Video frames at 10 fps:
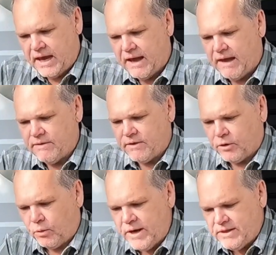And the
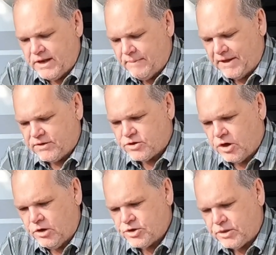great thing about the
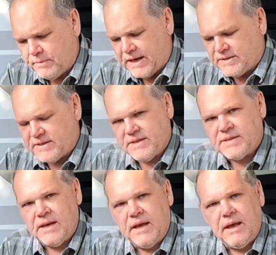charging base is